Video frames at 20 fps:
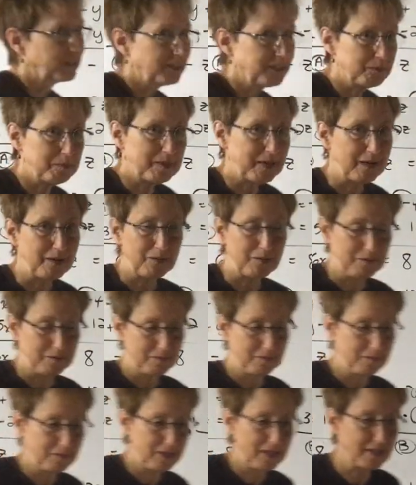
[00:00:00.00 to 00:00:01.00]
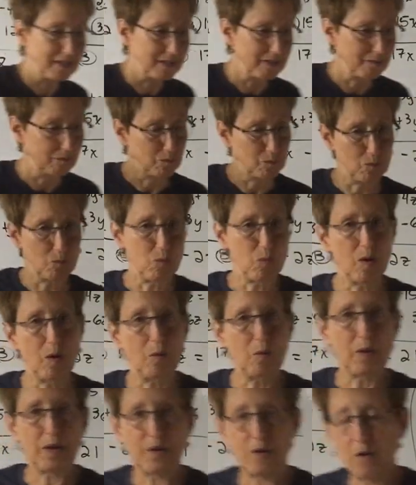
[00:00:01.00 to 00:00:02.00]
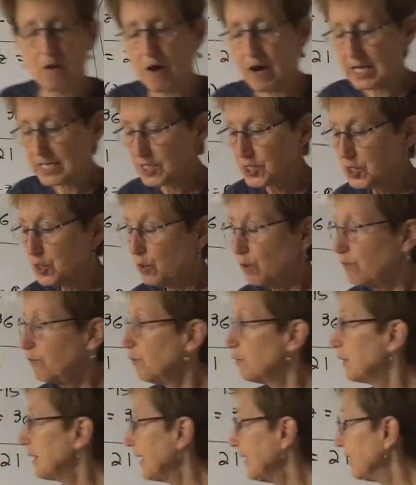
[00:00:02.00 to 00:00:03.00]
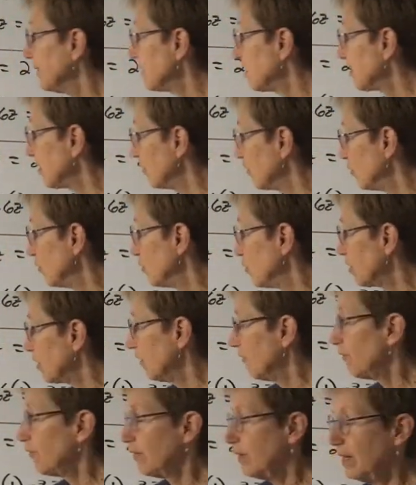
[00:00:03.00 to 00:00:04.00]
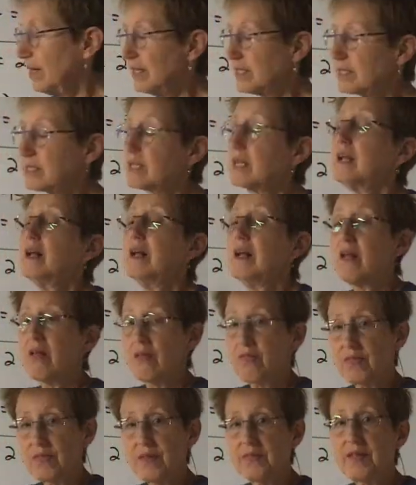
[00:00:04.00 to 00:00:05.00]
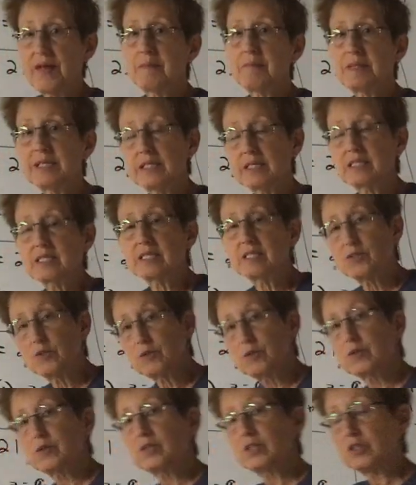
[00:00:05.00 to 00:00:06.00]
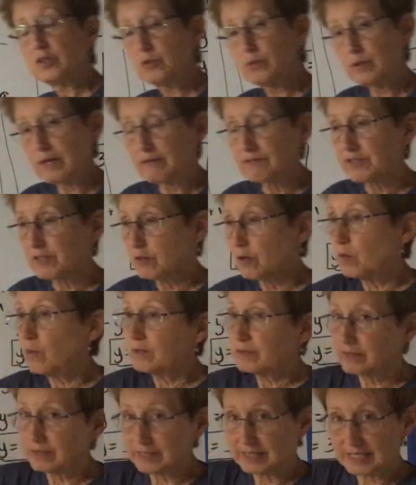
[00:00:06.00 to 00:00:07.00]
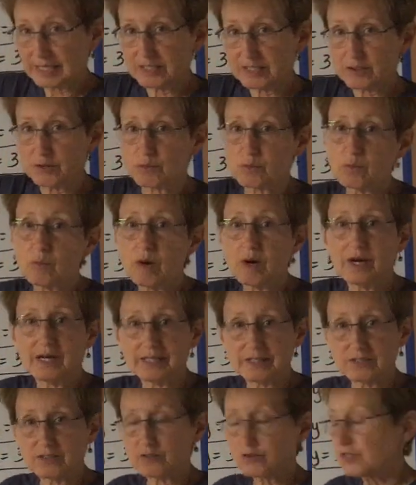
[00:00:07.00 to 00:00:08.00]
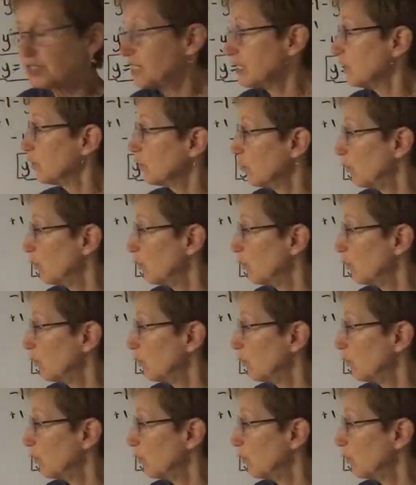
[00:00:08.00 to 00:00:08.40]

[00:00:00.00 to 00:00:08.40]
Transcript: good about what went on. So if you get a solution for x, then that means that you have to go and get your y and your z or